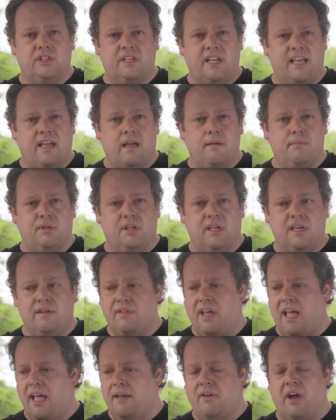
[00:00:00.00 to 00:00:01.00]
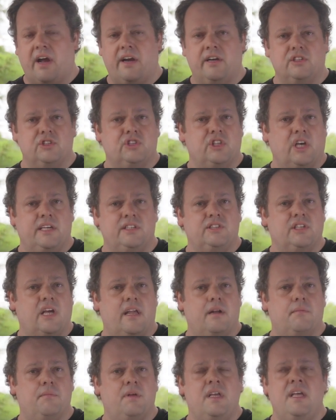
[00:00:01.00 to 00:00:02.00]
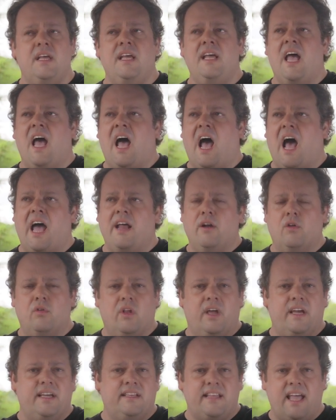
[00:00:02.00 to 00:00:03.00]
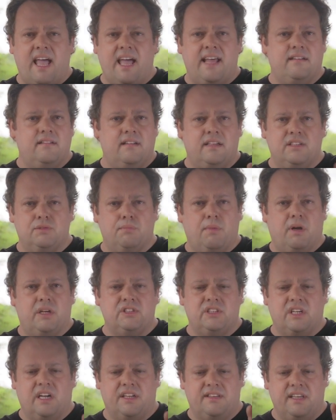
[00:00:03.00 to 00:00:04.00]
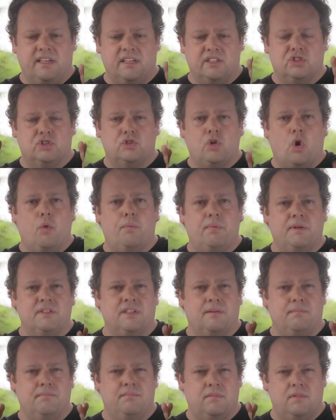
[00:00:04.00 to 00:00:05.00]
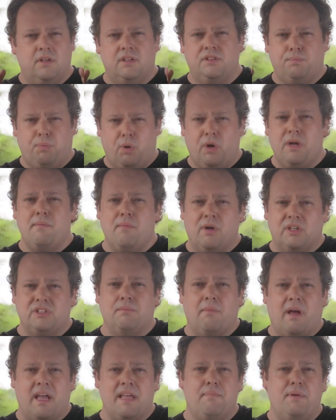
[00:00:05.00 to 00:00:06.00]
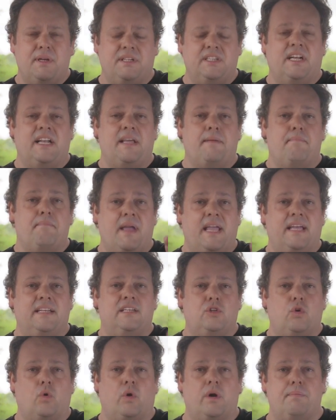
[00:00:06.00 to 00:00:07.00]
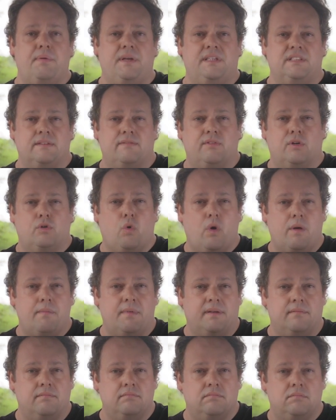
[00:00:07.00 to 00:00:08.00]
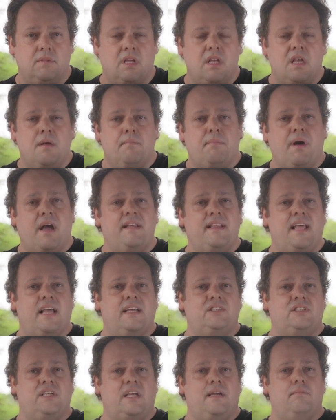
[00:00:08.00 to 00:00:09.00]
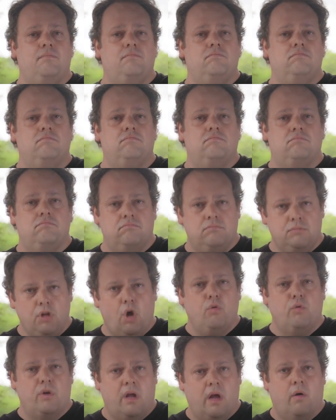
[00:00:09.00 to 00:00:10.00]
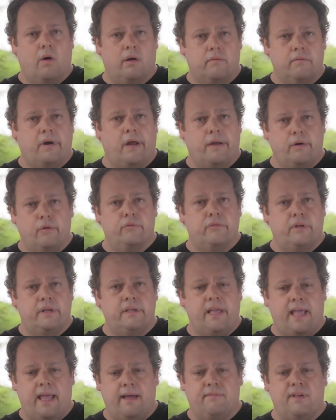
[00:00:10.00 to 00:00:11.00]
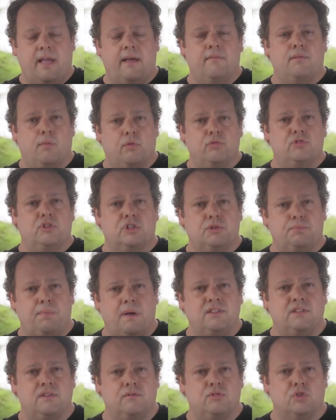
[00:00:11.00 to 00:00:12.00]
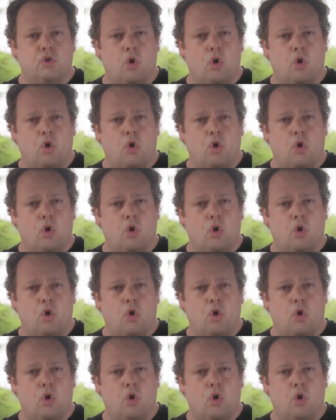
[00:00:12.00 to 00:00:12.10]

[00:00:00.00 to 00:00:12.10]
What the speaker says: today, I believe, that have iron sights on them. I don't like that as much, and I think a scope is pretty much, in my opinion, a mandatory piece of equipment. By that same note, however, I don't think you have to have the most expensive